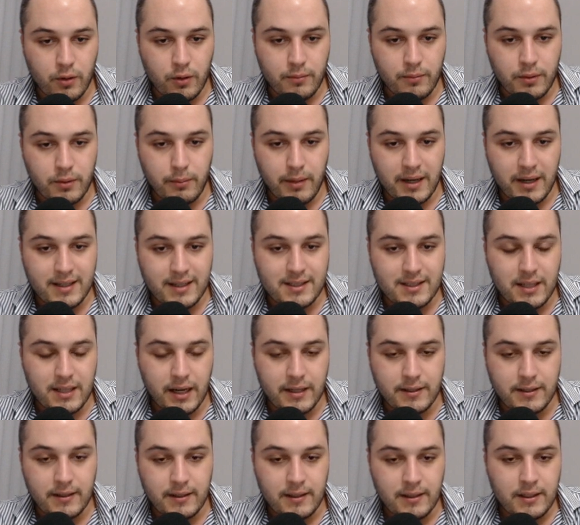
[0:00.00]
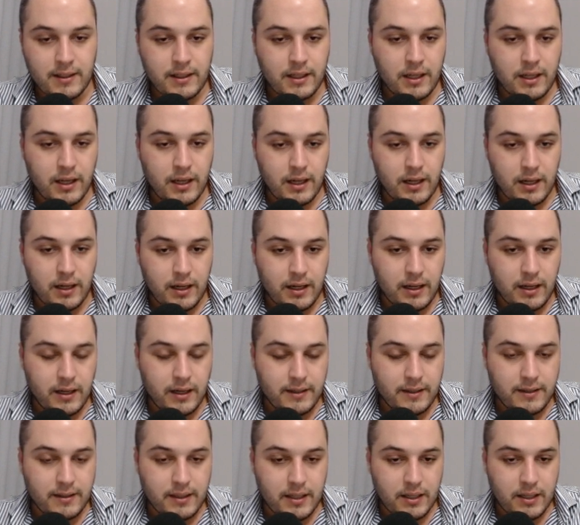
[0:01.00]
the back side
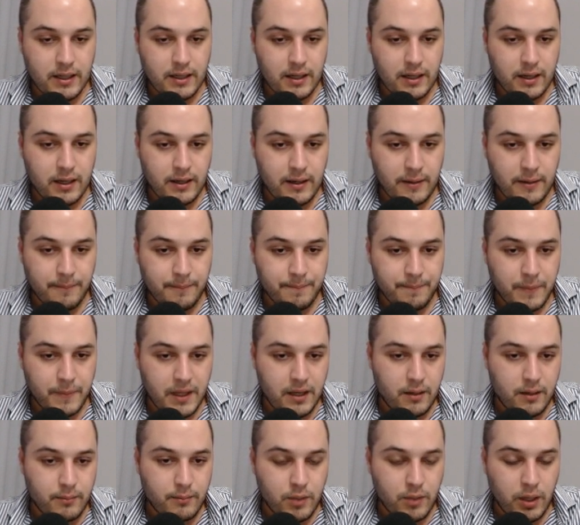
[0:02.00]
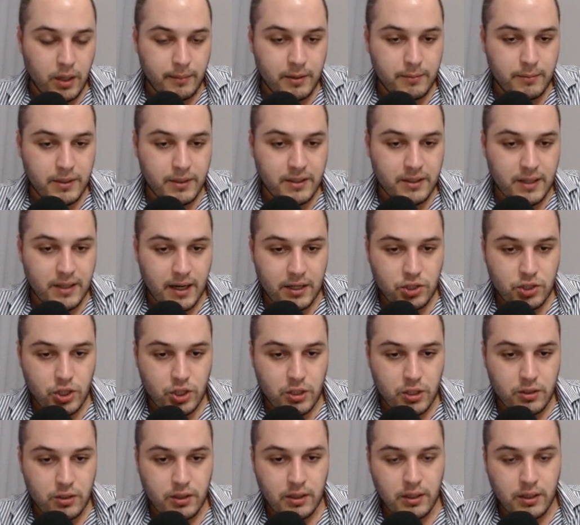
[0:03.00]
the Mohammed bin
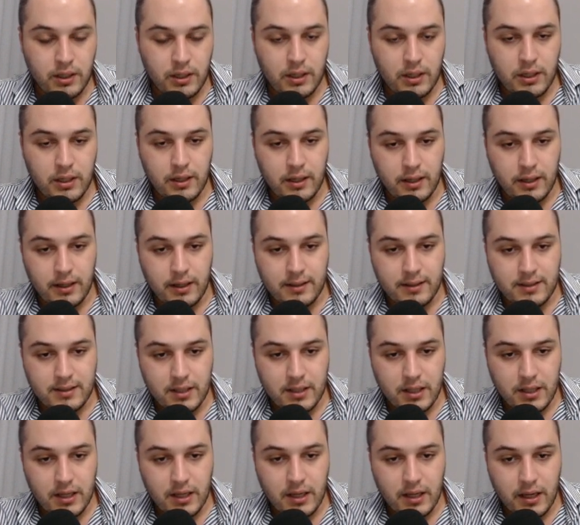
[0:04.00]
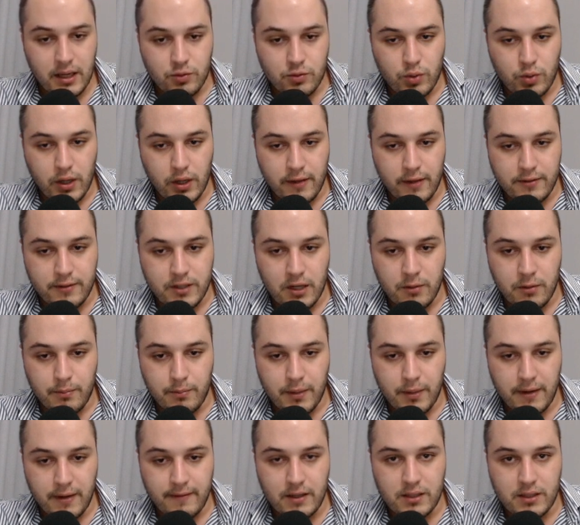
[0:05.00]
Rashid city, as we have seen
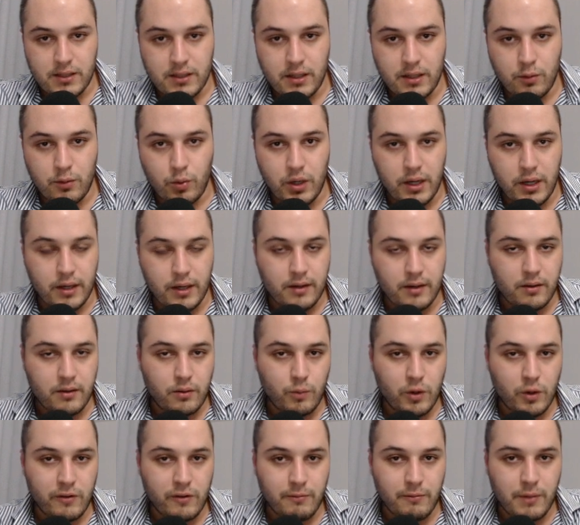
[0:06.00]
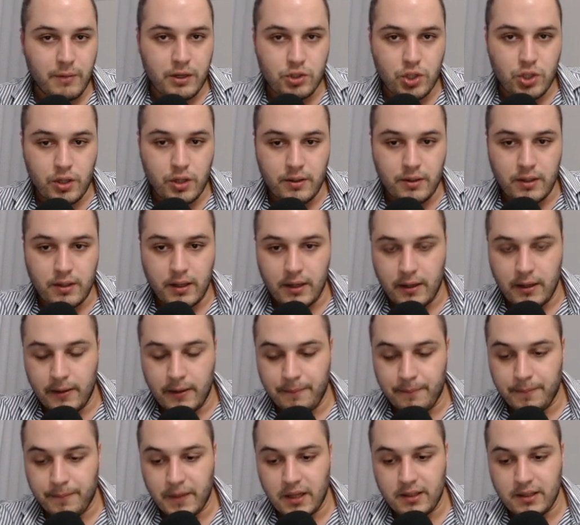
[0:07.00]
previously, where we've mentioned
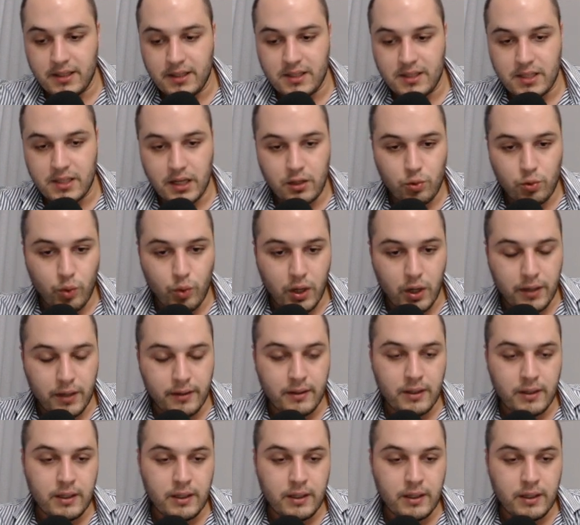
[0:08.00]
District 1,